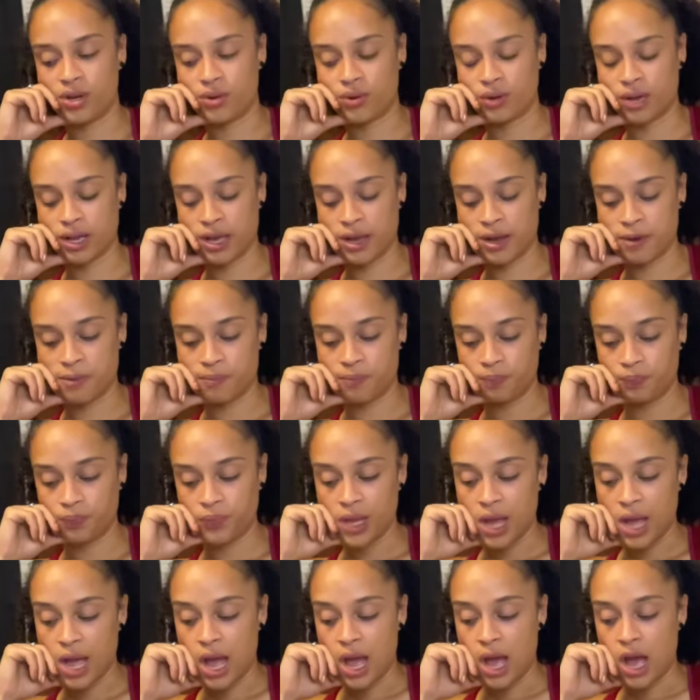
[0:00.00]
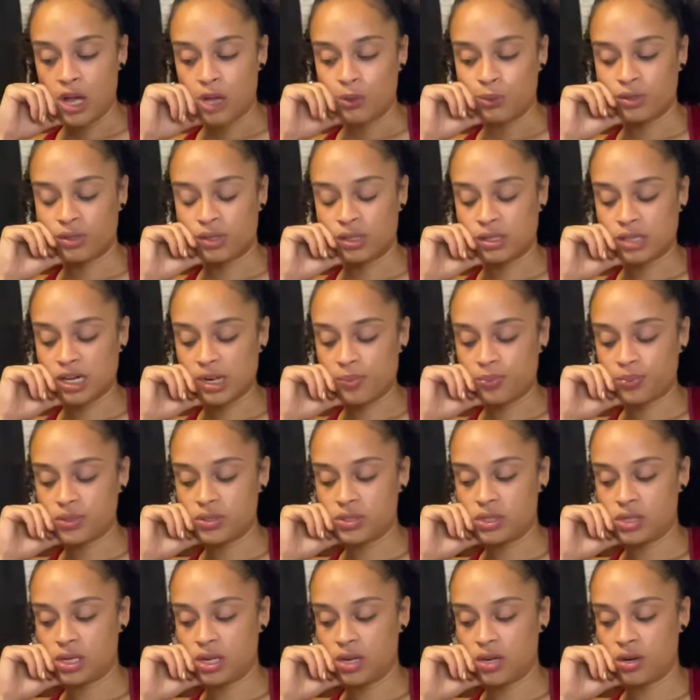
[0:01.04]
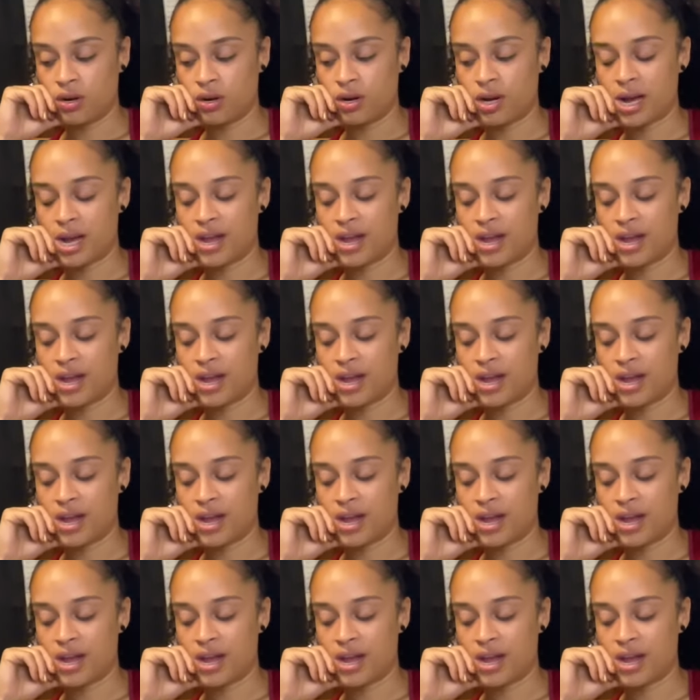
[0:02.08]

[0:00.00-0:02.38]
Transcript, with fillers: okay? With the Temperance here,